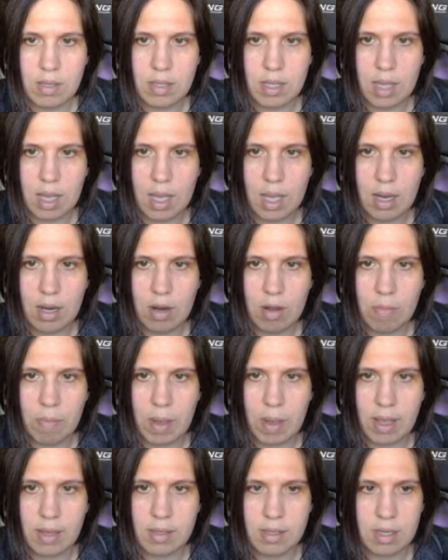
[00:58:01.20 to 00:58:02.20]
the end
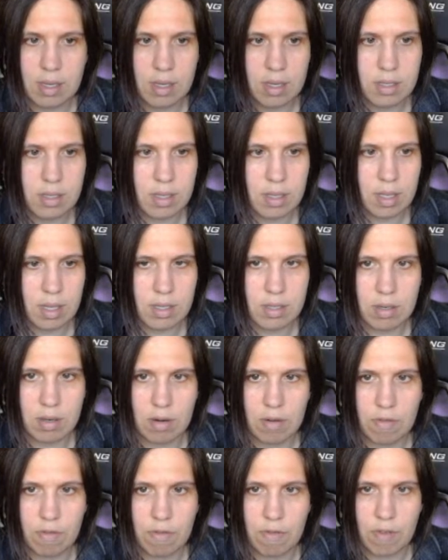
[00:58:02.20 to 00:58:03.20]
opacity so they
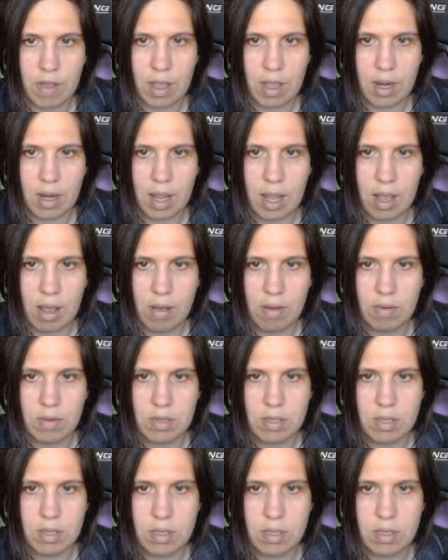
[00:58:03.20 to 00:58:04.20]
sort of fade
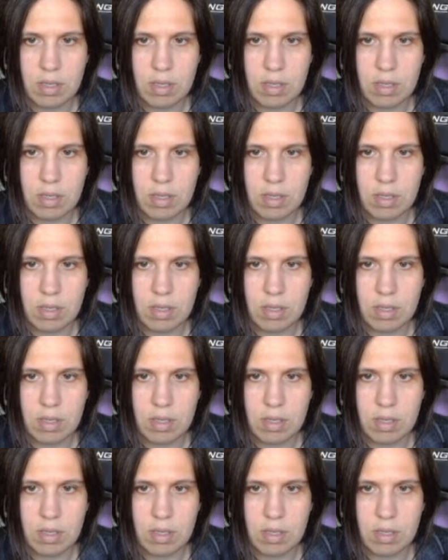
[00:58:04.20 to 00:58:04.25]
out.